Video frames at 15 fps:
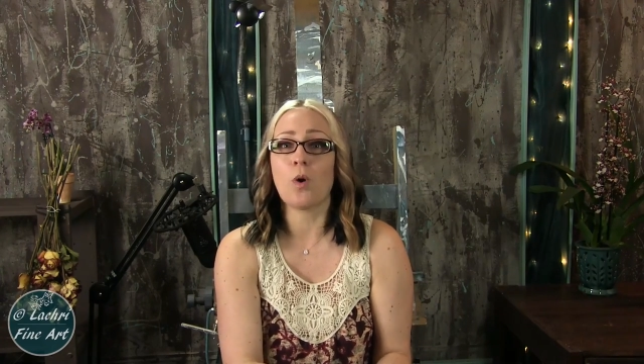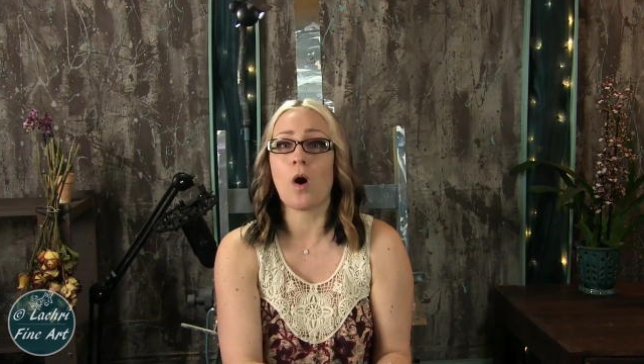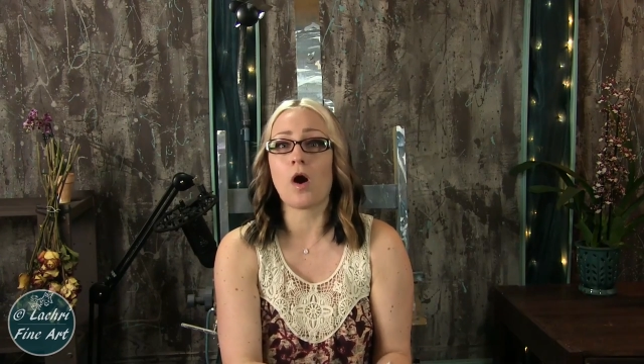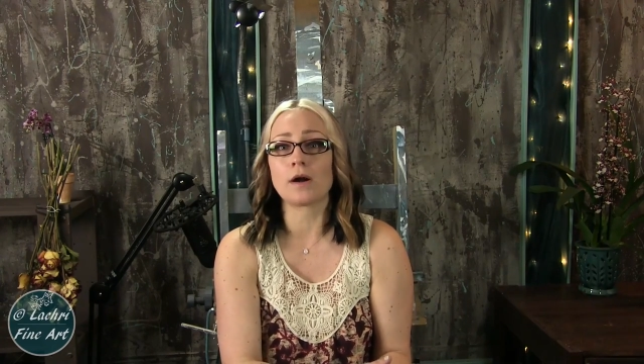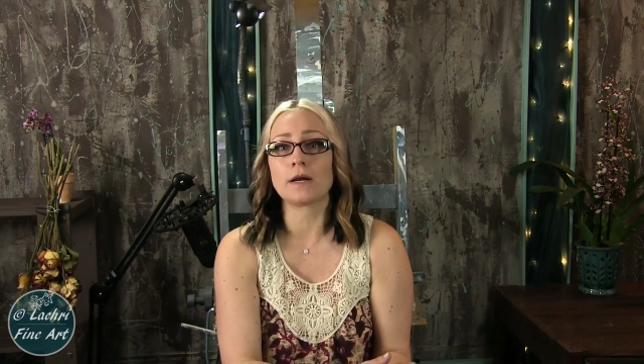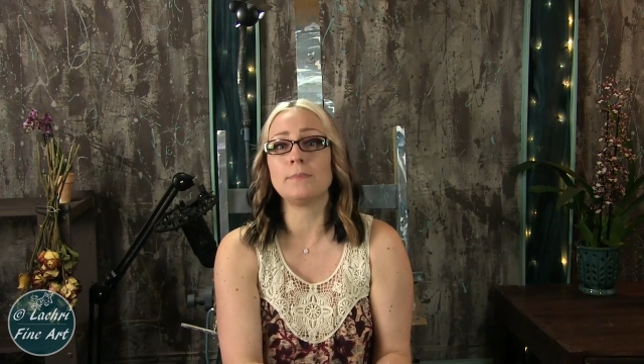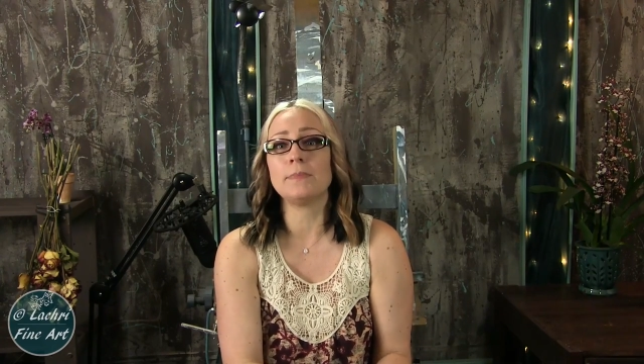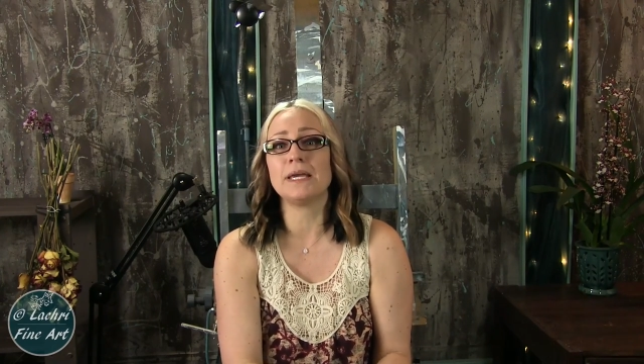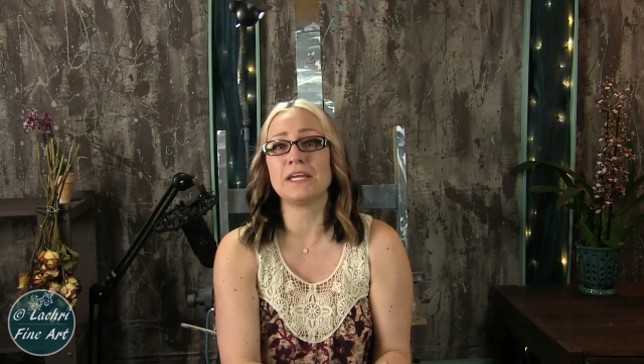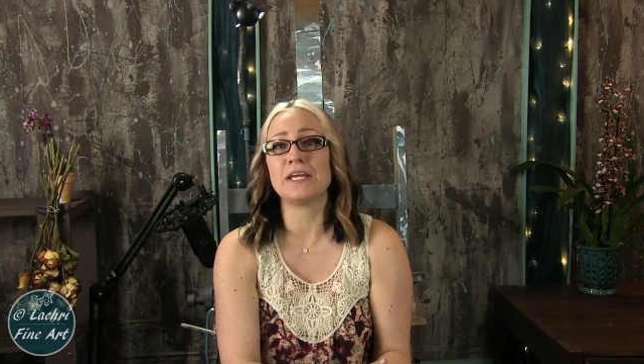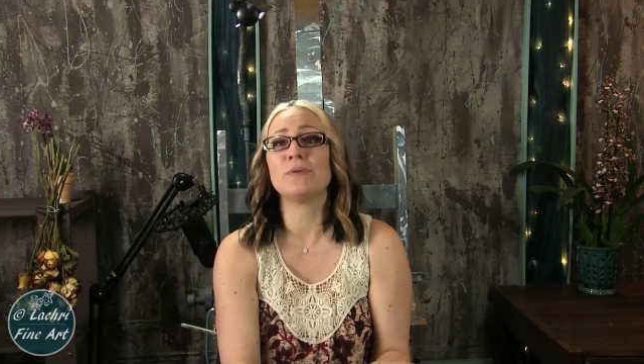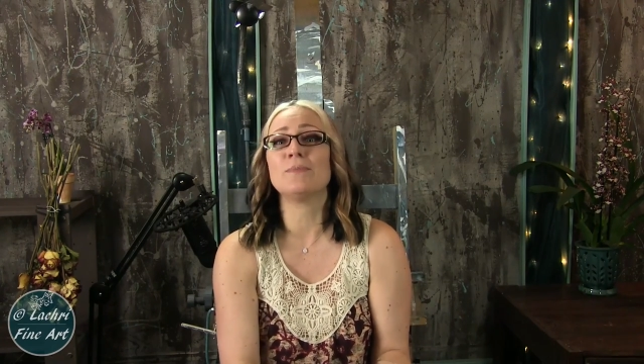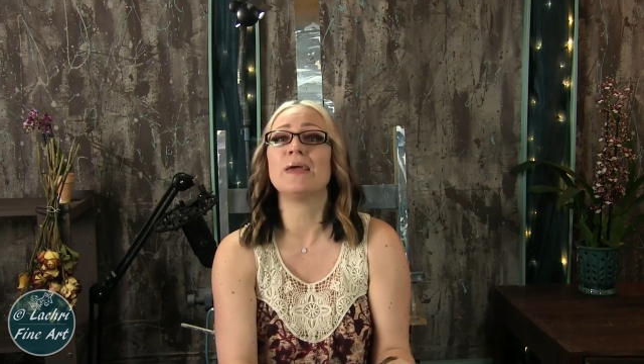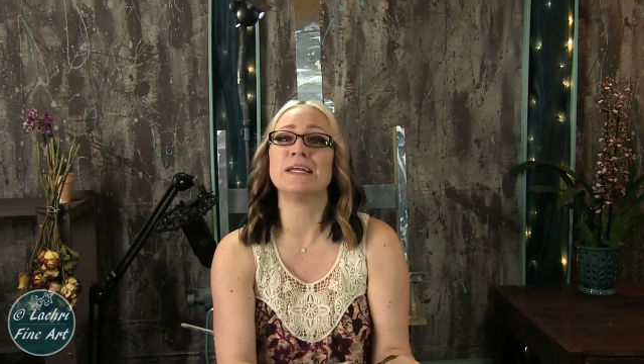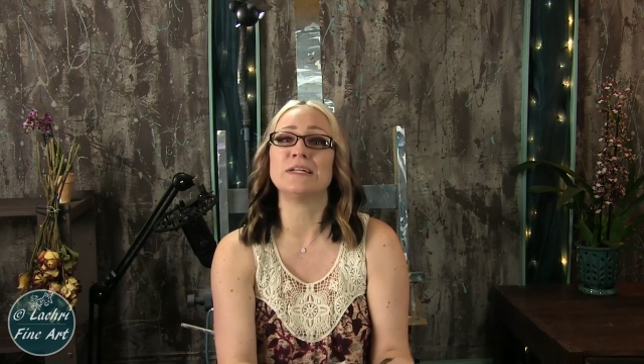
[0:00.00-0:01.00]
are at a
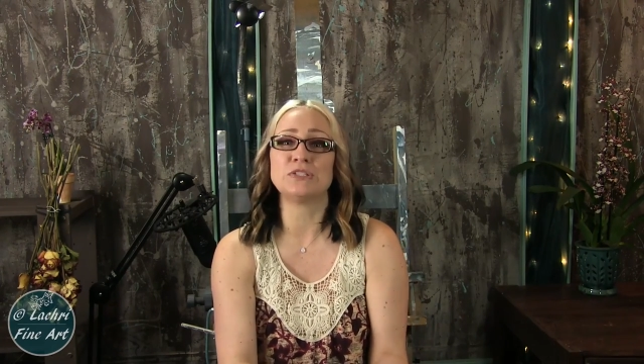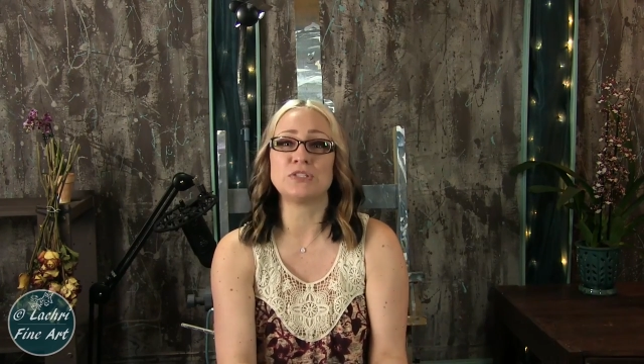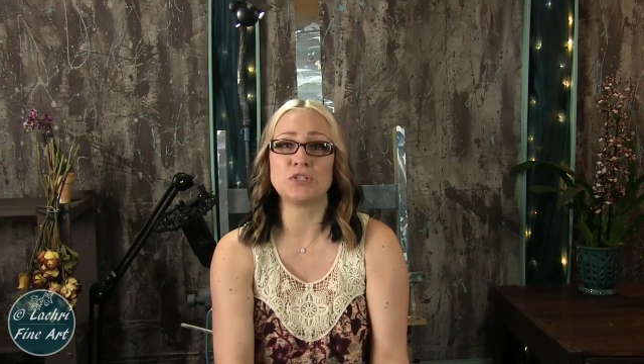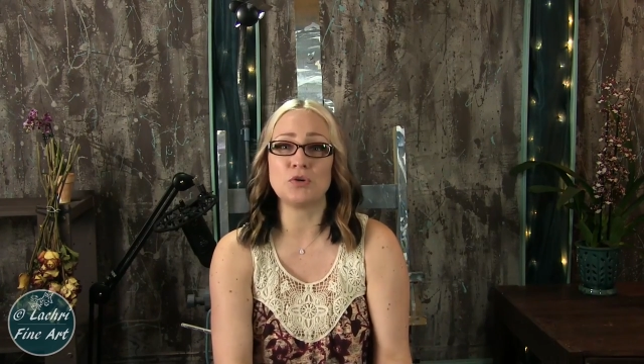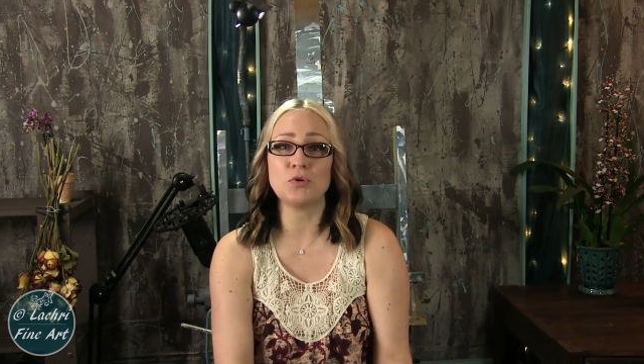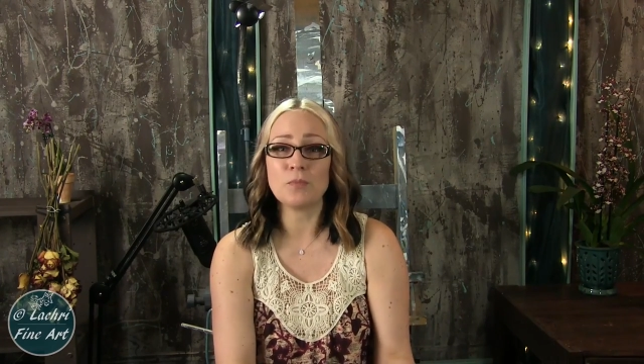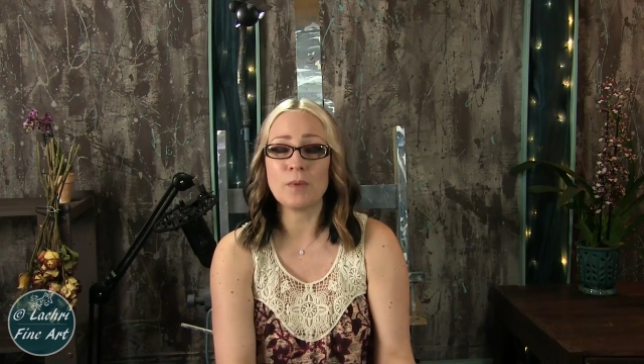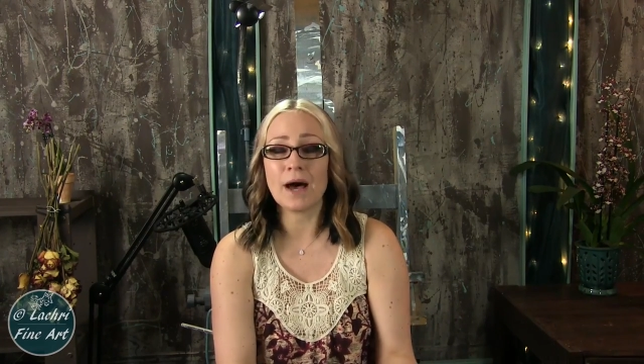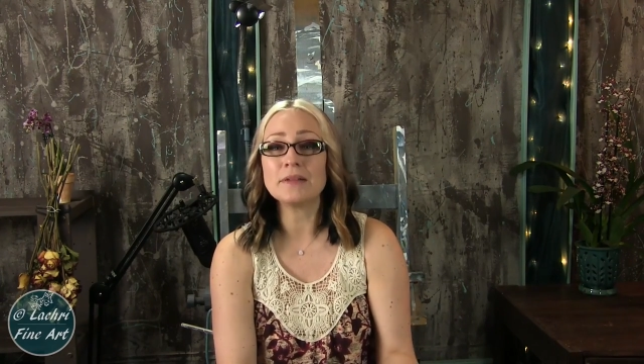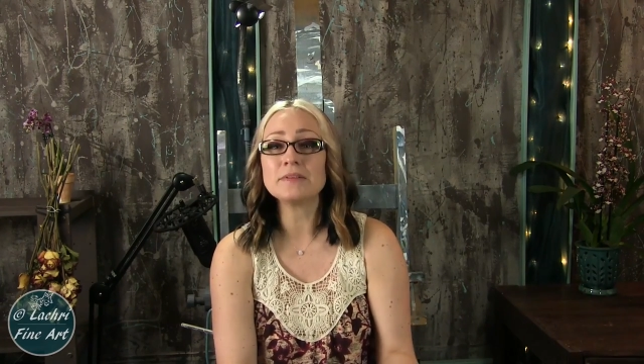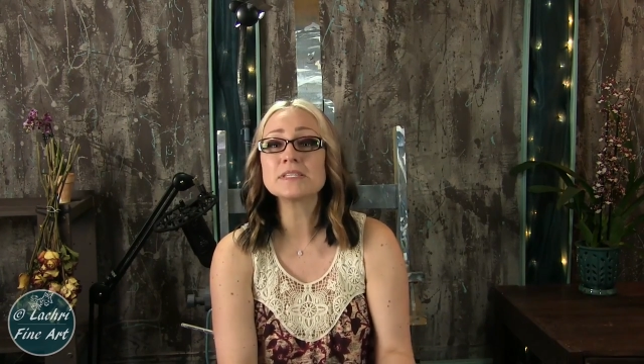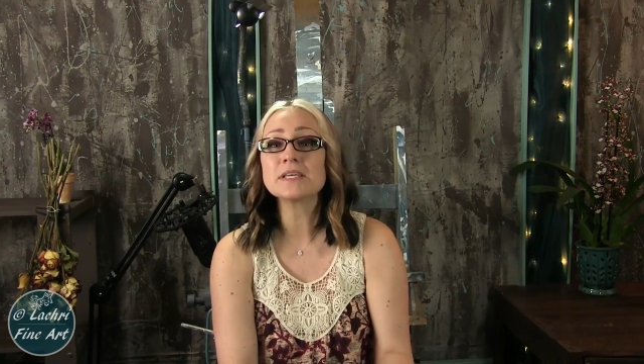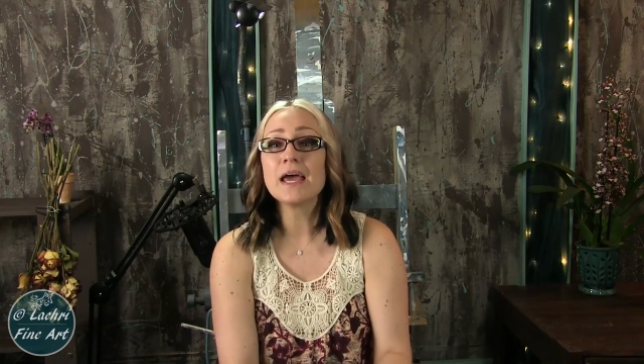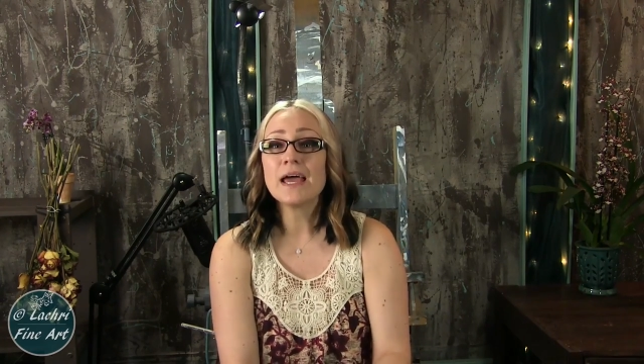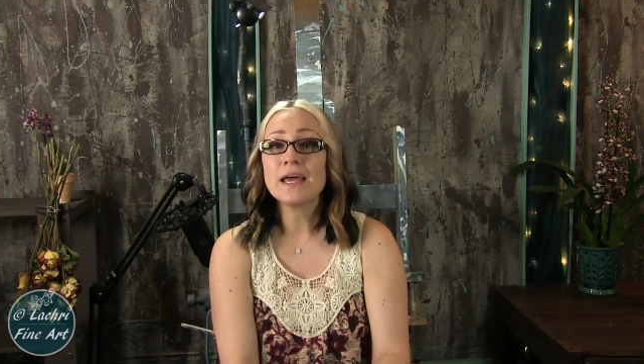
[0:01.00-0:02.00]
medium in two months.